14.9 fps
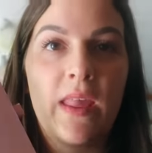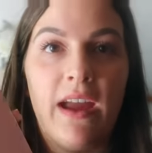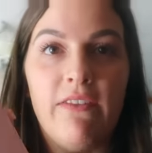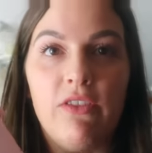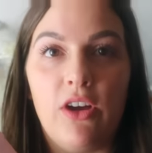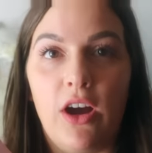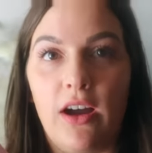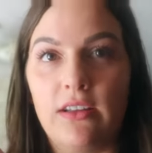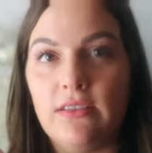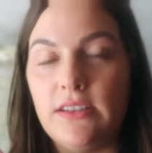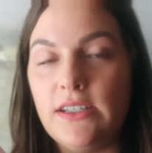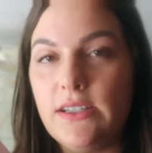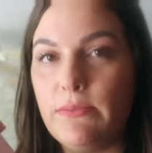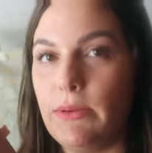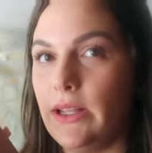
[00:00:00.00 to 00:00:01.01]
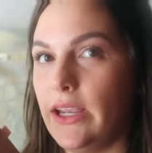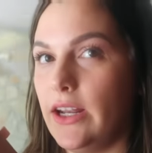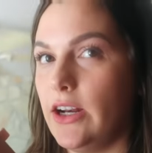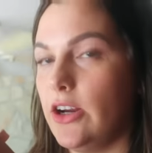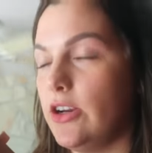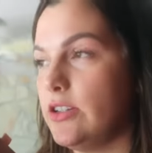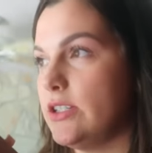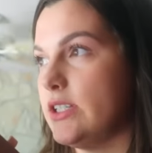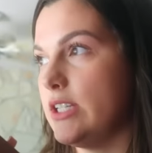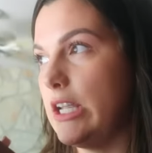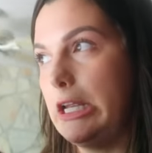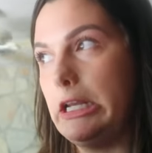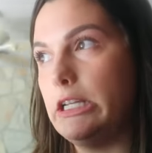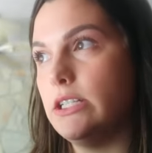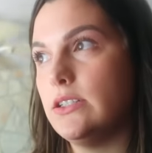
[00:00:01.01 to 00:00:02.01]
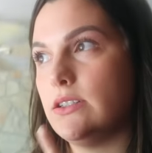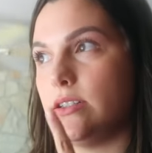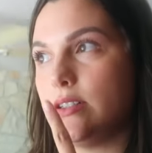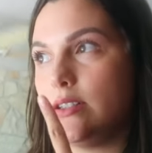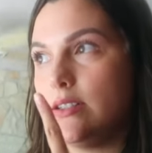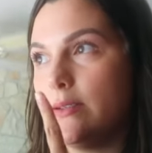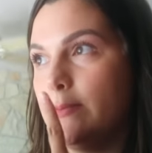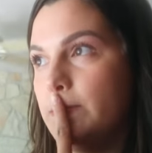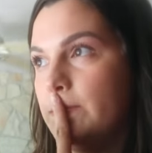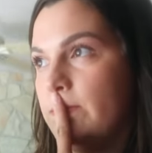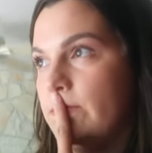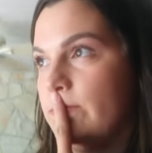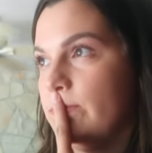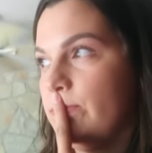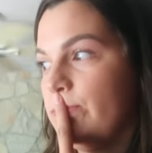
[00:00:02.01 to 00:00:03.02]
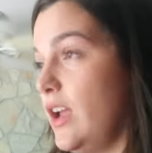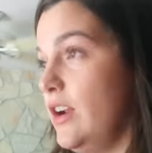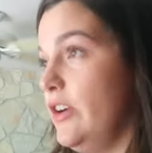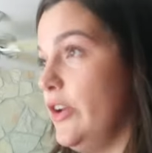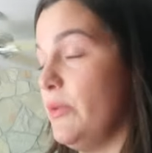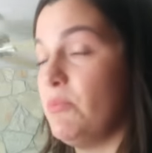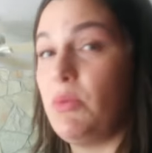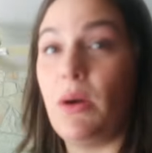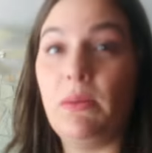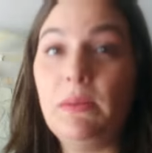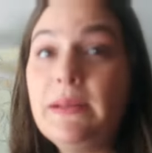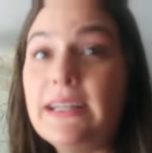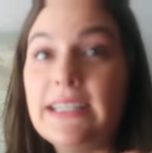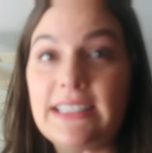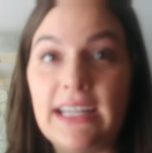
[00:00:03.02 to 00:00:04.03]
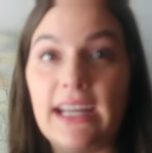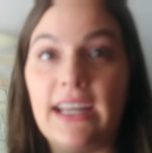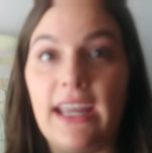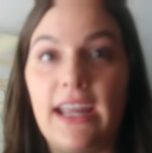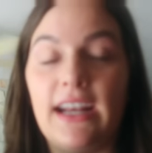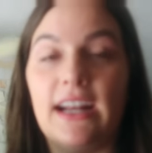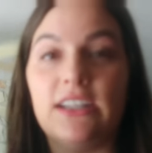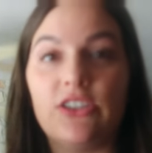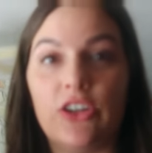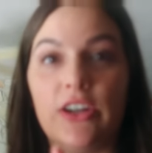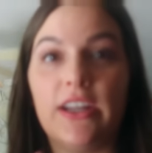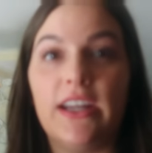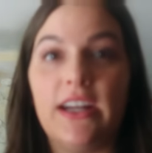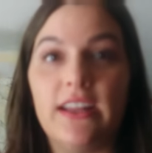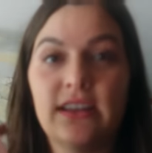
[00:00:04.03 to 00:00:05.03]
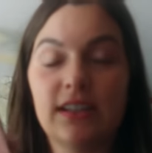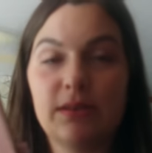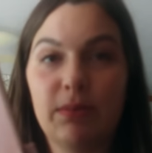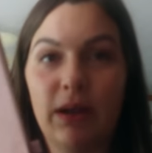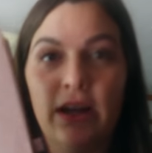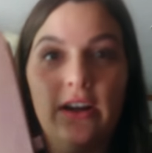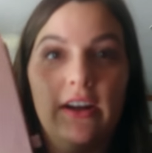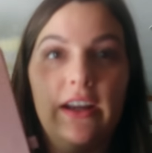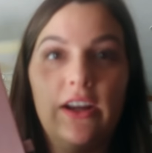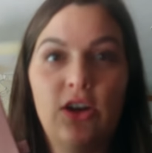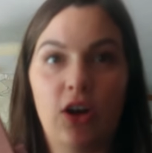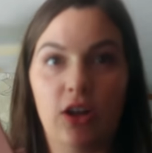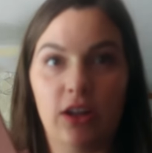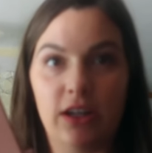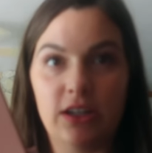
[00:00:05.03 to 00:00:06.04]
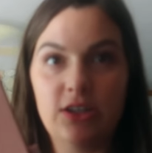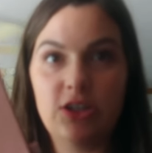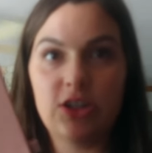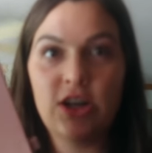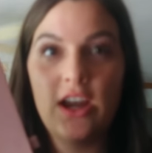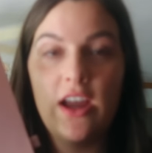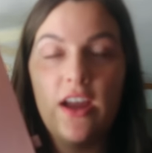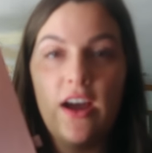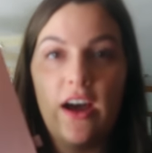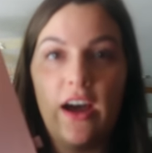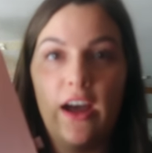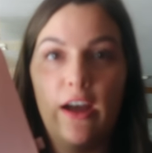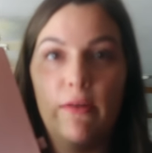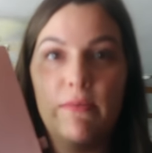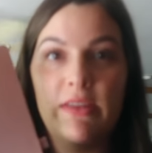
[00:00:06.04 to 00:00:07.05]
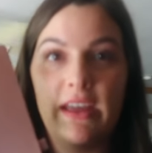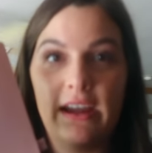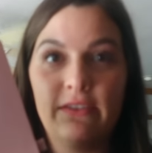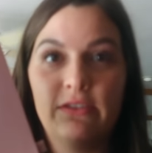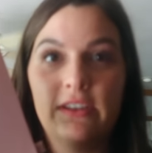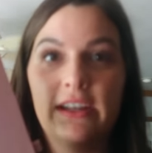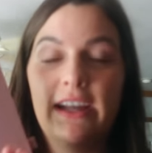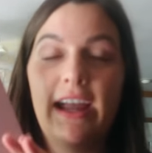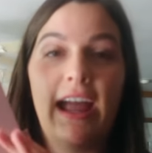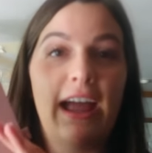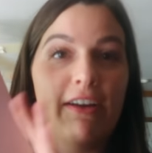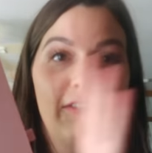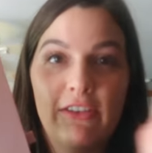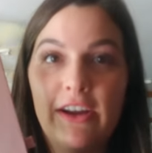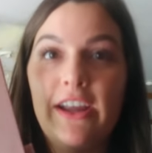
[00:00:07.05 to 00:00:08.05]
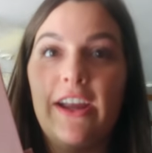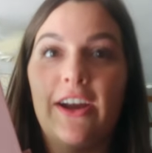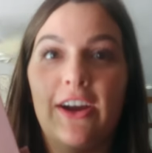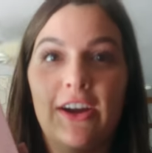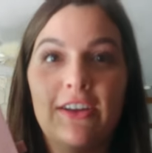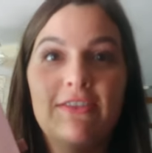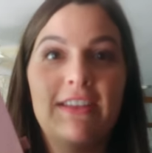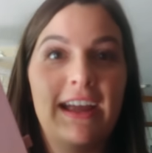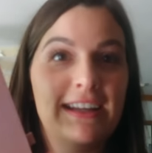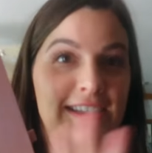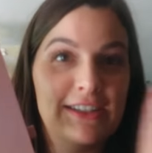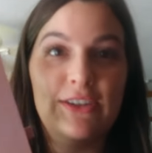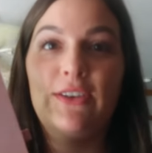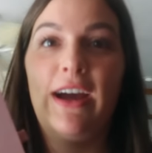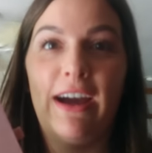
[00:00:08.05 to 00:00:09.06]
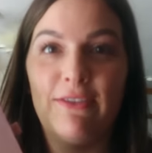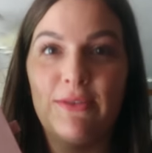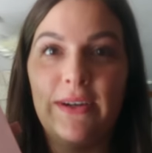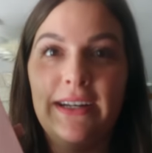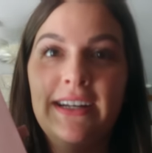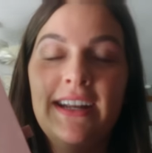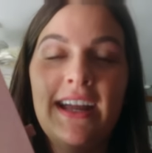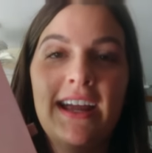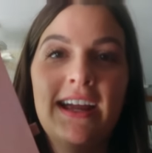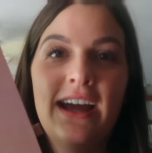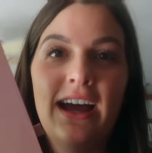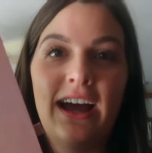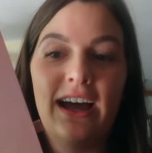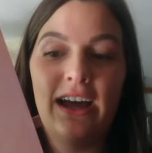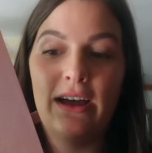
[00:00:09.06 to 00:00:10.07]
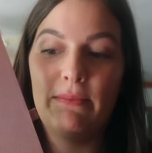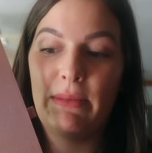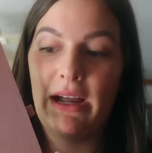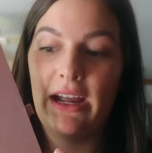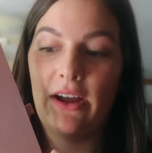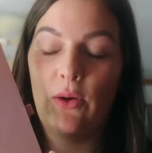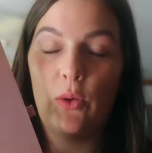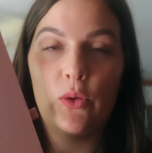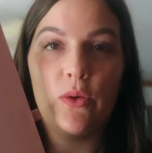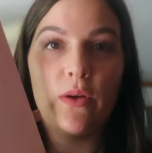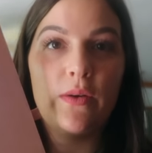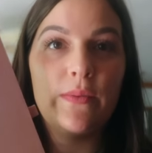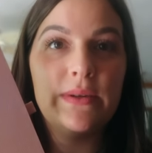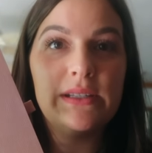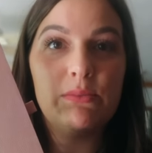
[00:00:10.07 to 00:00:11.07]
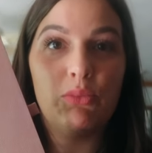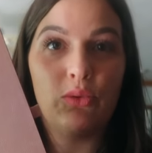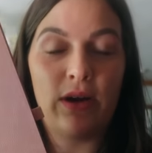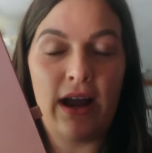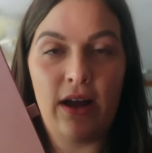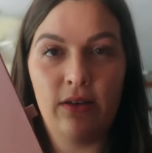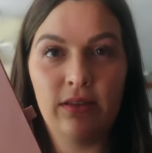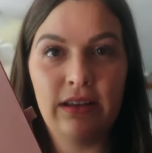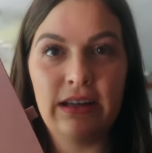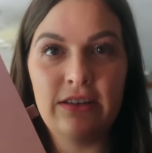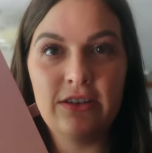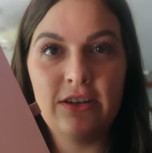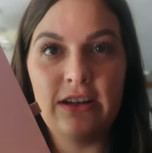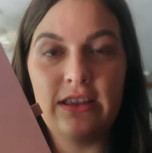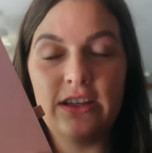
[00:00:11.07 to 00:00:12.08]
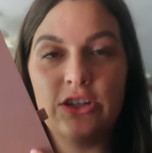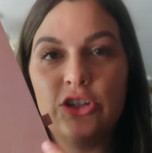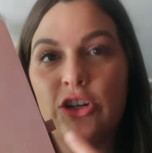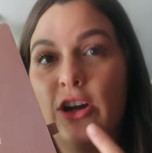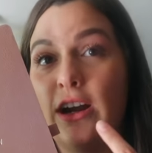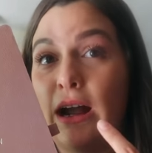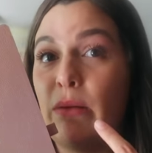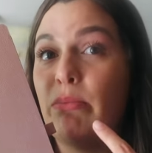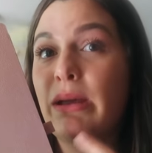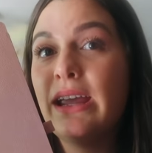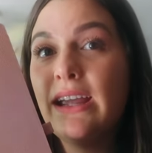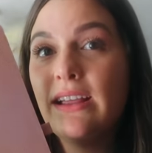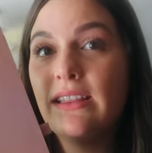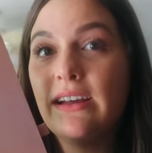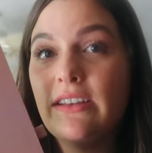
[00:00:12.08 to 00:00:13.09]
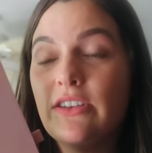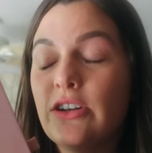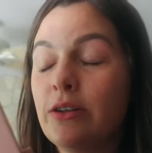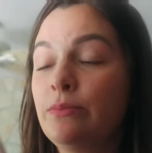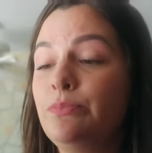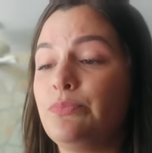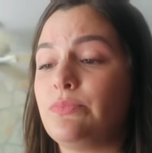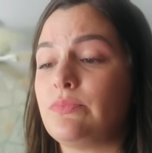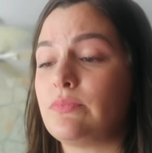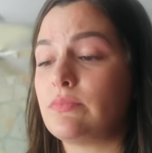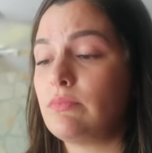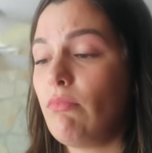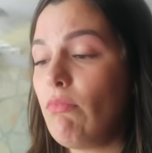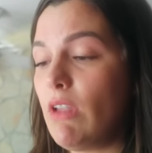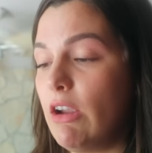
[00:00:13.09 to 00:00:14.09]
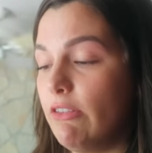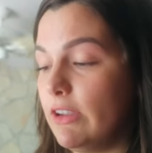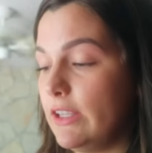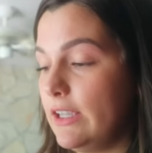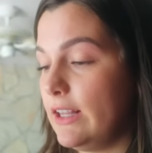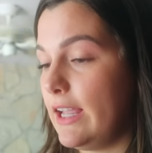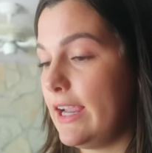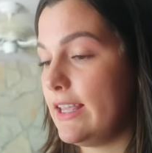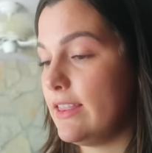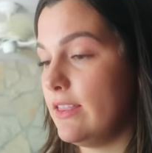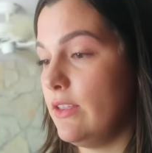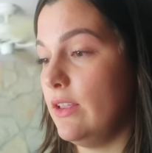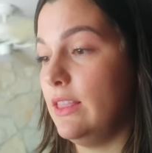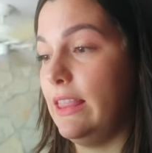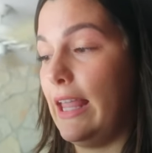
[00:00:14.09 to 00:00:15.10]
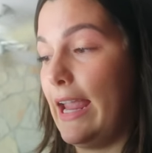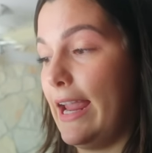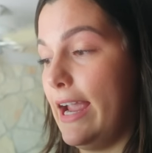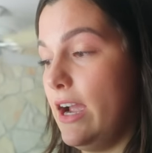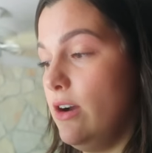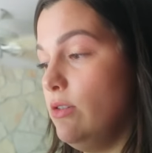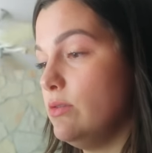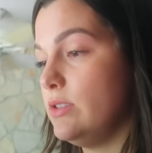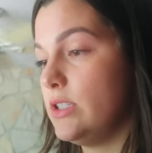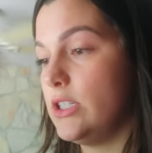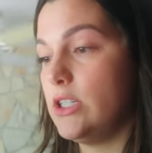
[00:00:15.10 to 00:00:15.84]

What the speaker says: I've gotten this planner since, I don't know, probably a decade. I started getting this planner in college. Thankfully, every year they still have one. My old one was brown leather, and this year I got pink leather. I really like the layout